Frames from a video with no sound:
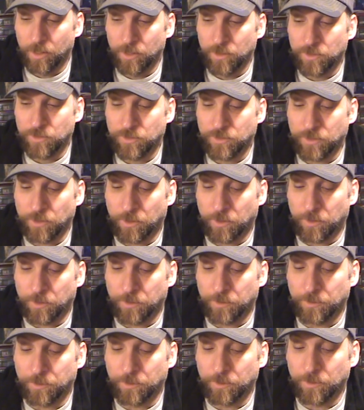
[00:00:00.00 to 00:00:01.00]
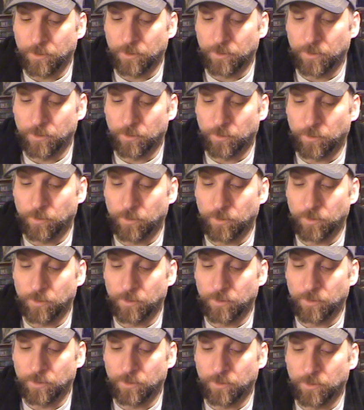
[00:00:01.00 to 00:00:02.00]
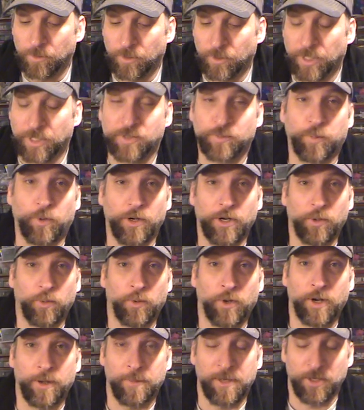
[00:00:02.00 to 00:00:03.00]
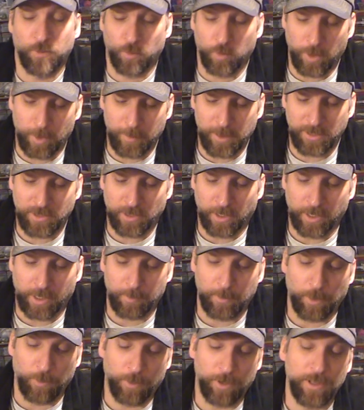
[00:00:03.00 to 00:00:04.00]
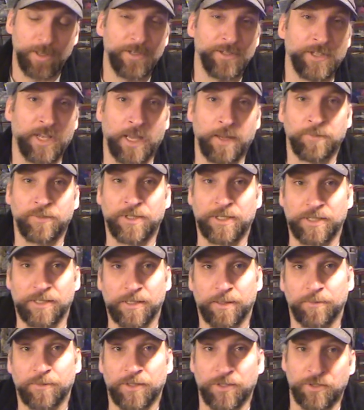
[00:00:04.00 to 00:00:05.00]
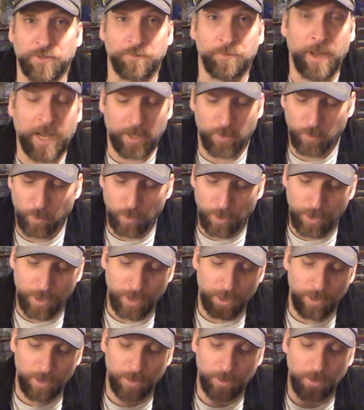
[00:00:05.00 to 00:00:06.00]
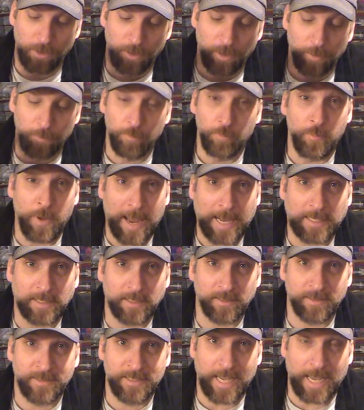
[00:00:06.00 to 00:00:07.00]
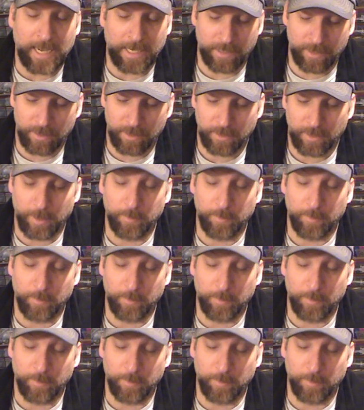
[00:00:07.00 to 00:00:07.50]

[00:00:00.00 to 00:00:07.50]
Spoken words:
So let's point out what am I talking about? What are these game systems? There's Mech Warrior, Battletech.